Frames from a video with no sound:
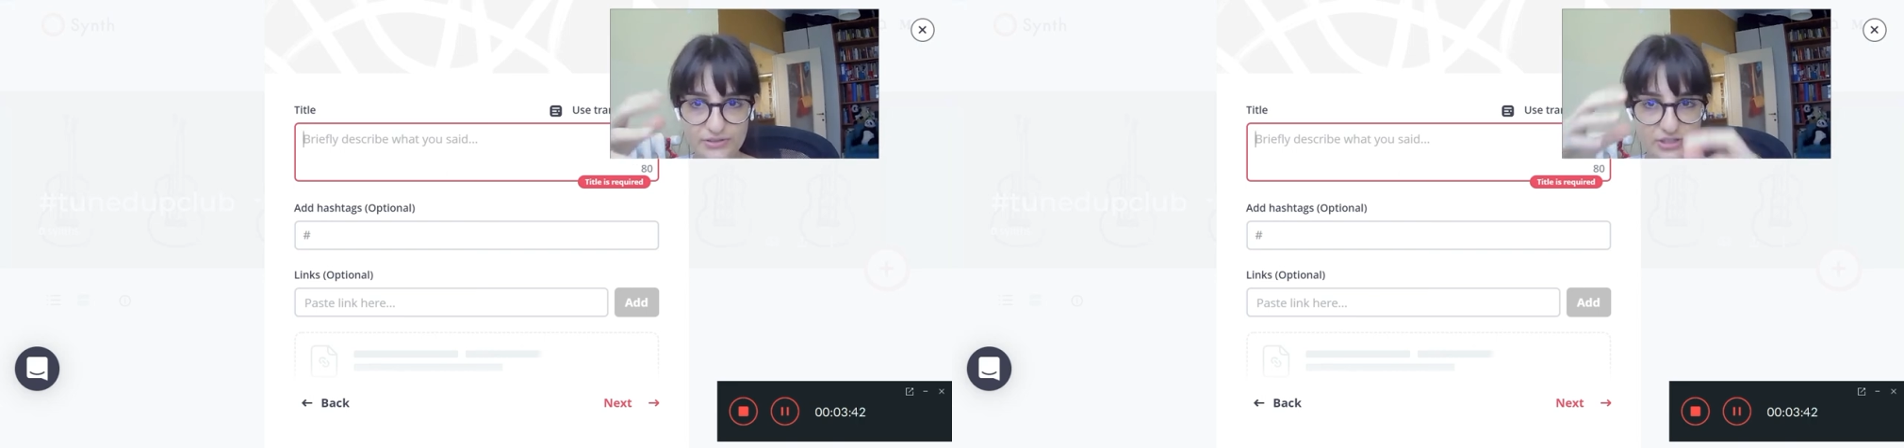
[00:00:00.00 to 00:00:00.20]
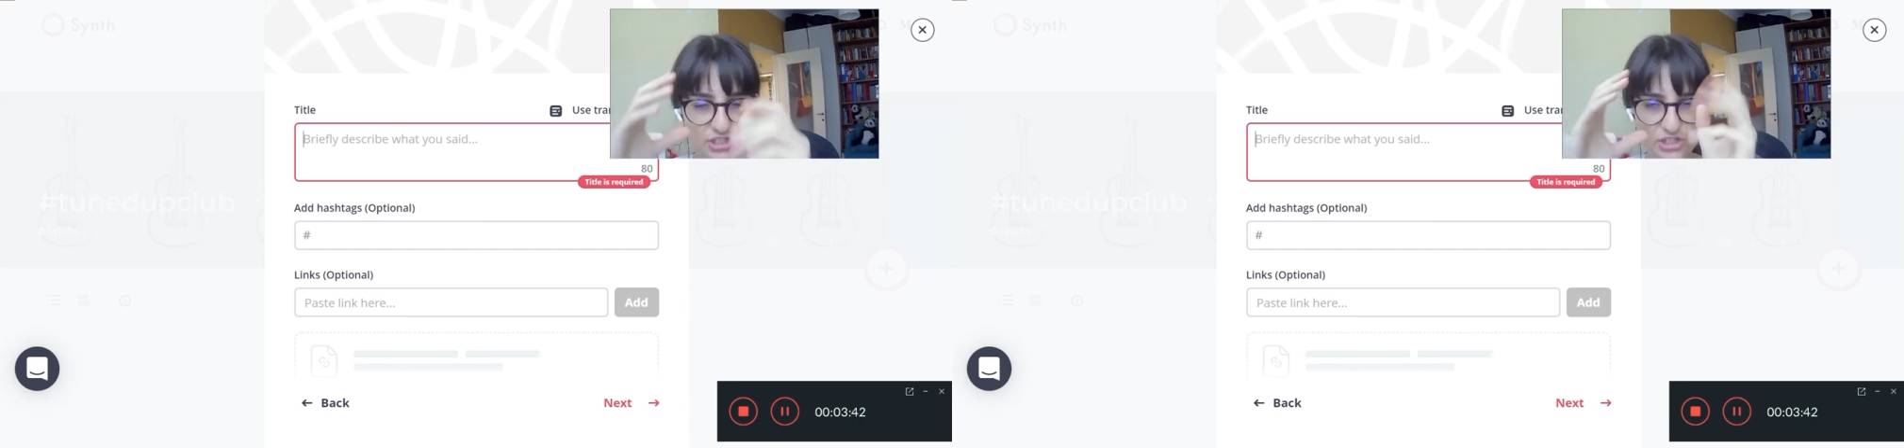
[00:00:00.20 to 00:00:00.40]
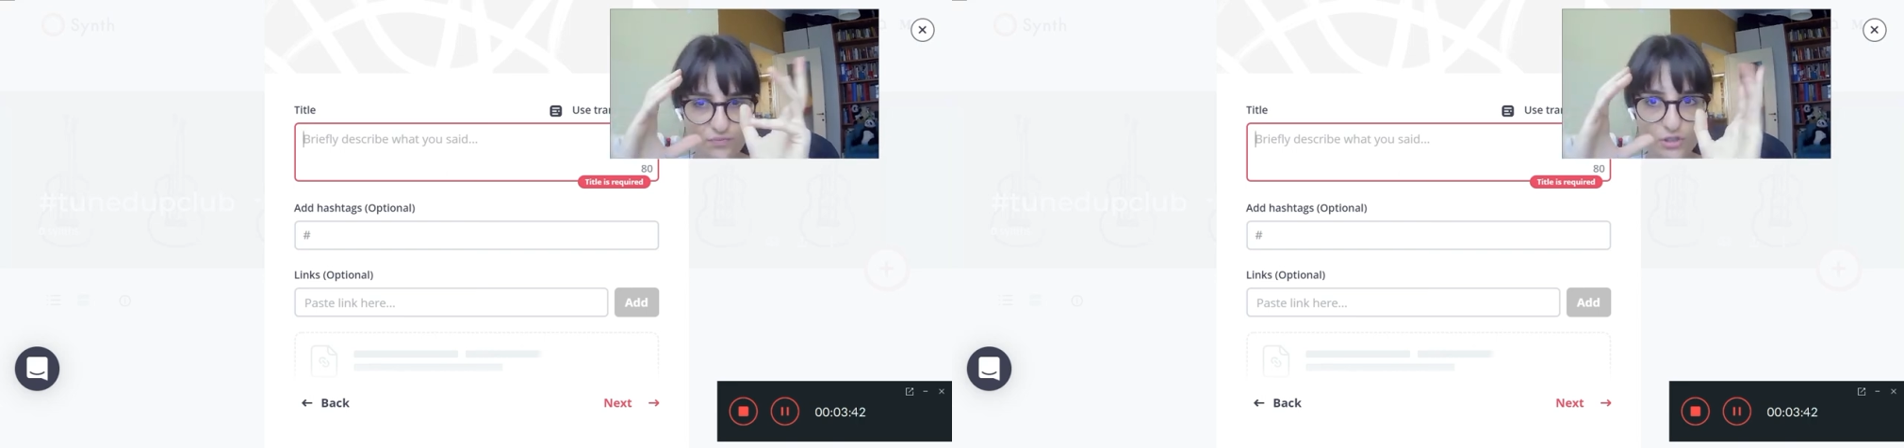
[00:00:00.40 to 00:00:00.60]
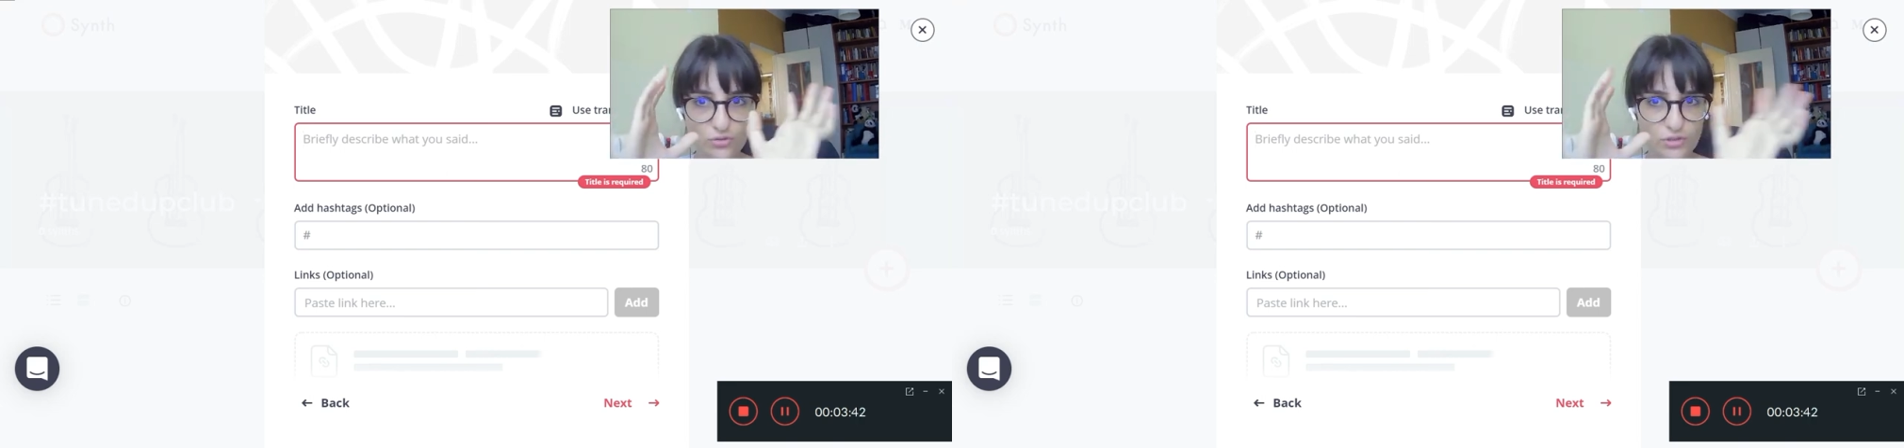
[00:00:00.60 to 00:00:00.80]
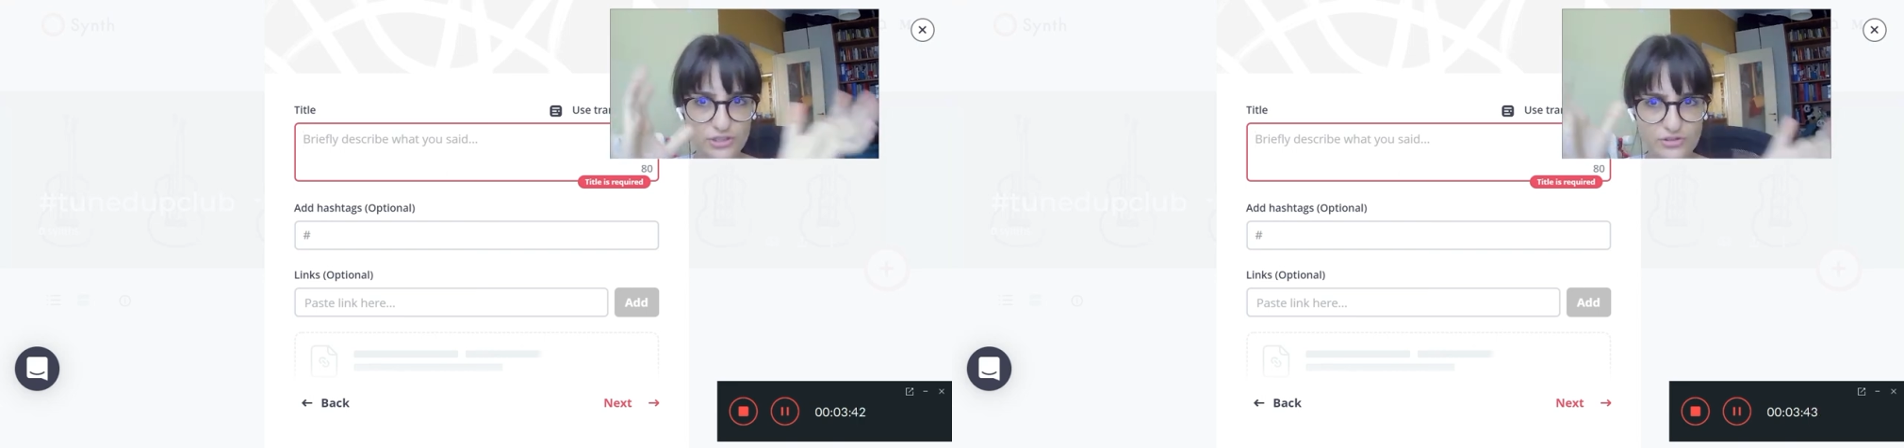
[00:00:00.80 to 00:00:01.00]
they just want to
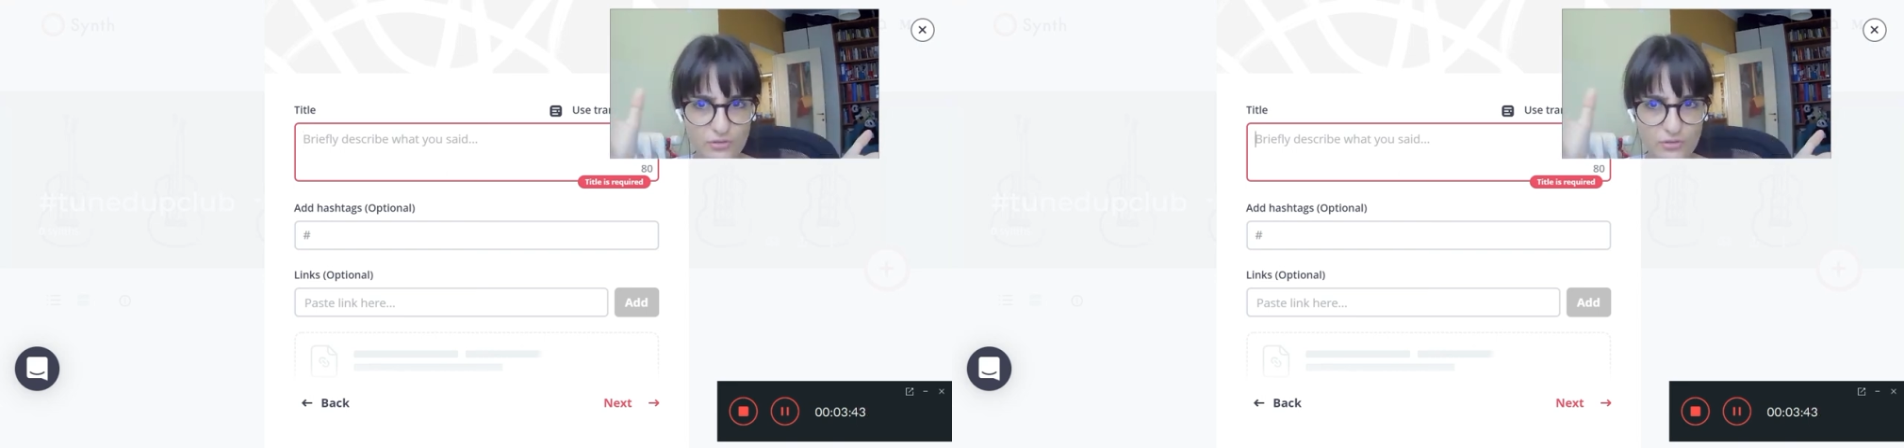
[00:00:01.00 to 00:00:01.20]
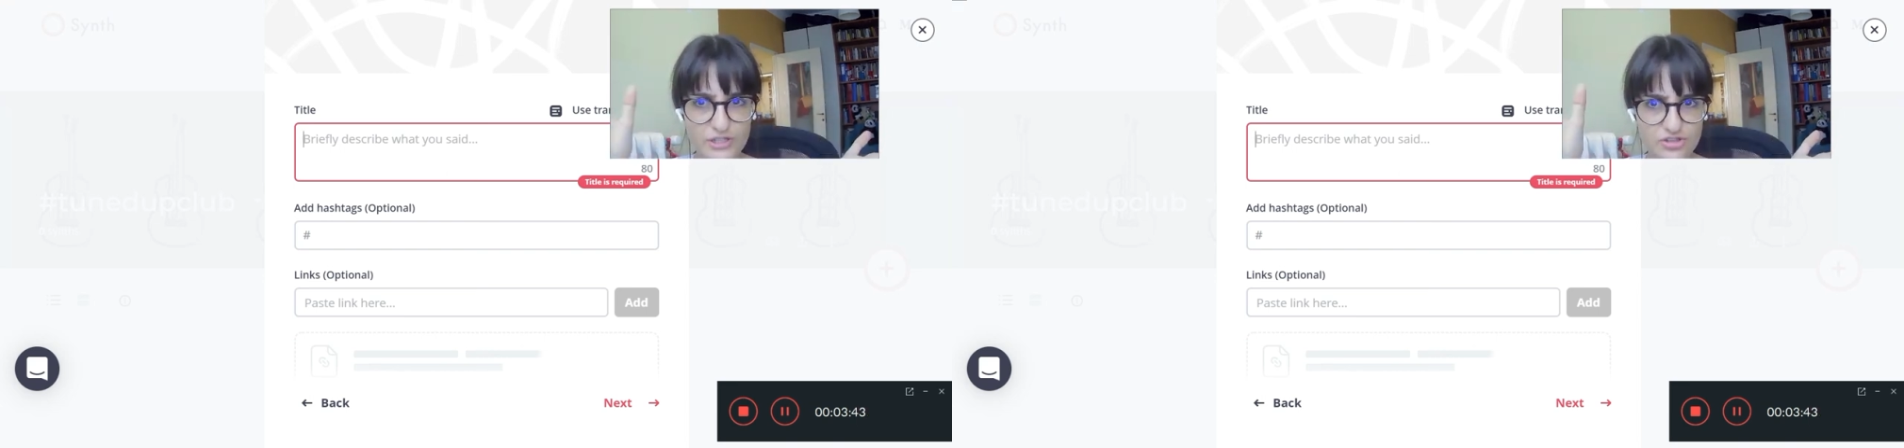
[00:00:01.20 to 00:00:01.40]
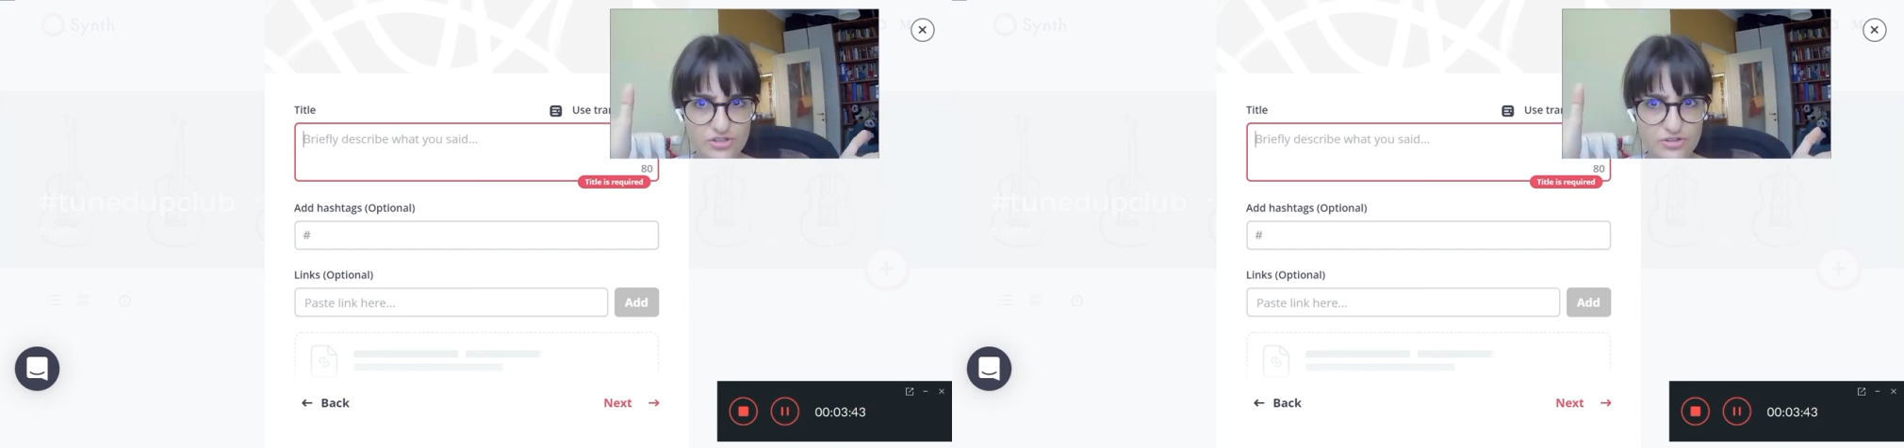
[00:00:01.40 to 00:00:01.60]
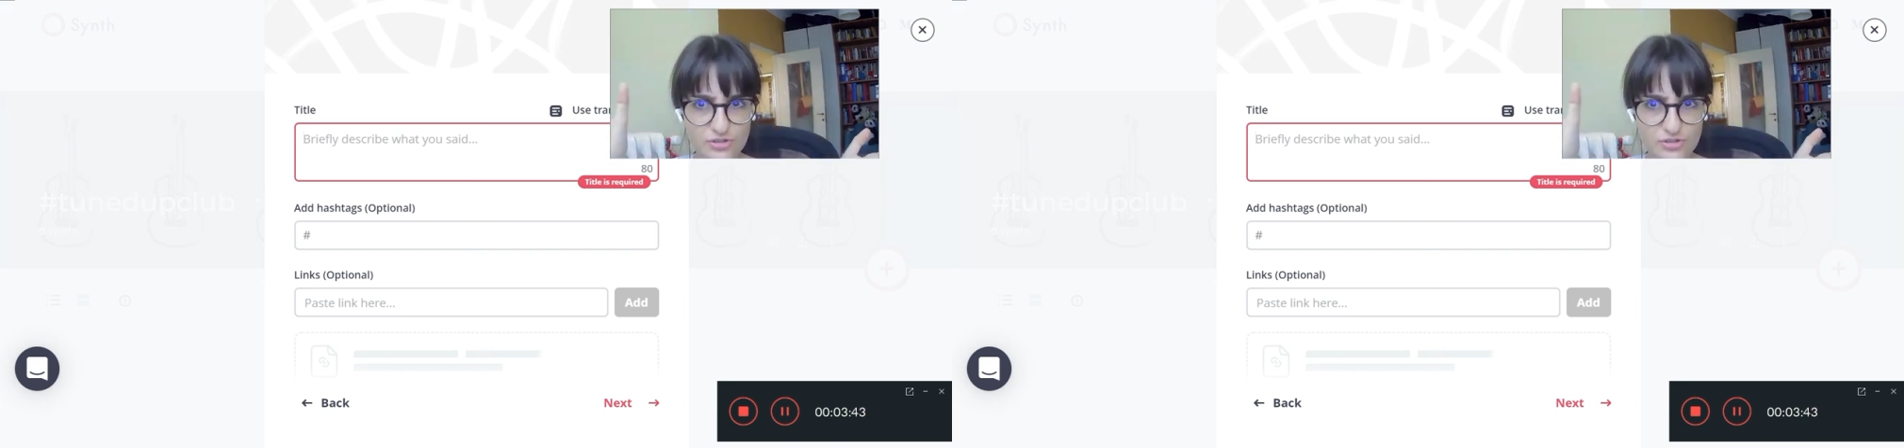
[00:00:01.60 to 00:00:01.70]
ask you a question